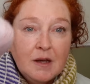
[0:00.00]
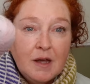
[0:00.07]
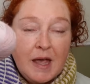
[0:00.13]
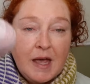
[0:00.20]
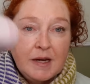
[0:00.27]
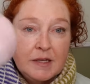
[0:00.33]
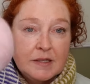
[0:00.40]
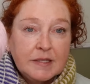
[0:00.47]

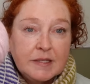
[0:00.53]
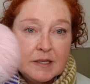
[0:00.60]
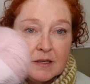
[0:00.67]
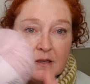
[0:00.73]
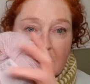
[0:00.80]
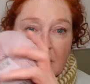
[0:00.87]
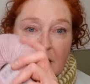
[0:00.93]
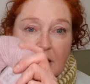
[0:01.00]
And it's
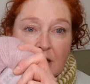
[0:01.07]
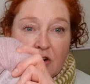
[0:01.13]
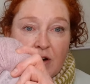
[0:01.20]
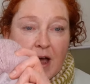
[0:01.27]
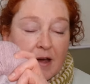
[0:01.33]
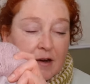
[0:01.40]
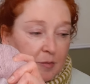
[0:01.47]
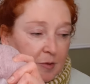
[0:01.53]

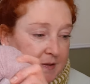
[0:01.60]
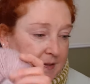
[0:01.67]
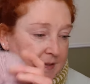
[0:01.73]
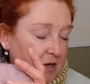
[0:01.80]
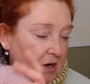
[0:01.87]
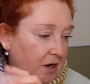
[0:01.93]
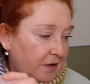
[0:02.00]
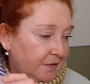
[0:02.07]
incredibly
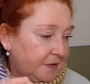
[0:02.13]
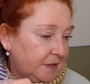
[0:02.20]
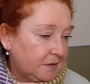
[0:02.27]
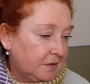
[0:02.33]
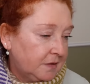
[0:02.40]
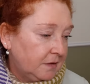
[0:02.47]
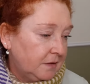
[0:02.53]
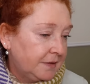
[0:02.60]
soft.
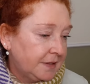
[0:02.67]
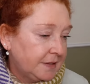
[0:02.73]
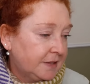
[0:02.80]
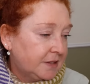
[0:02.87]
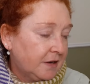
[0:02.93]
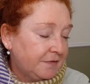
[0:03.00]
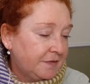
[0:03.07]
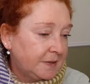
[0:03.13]
This
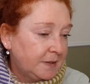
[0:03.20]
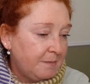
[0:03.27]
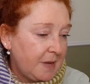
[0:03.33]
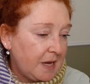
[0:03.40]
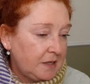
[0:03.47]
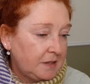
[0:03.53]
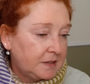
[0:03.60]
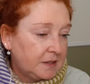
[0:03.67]
stuff is
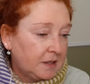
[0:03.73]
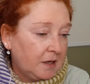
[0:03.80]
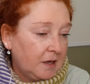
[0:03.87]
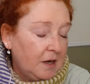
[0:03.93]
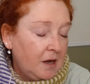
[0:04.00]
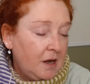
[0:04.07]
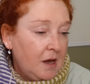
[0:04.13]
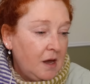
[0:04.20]
amazing.
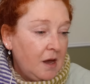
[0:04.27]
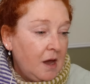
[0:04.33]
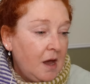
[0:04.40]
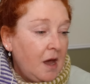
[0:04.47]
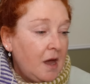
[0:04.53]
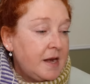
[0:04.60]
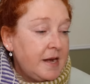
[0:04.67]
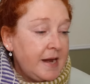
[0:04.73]

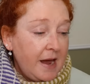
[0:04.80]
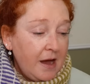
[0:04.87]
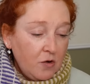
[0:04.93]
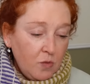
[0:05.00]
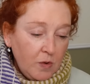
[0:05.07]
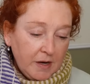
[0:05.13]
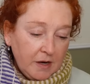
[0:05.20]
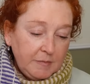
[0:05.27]
Now
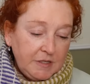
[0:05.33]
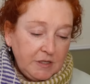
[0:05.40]
what I'm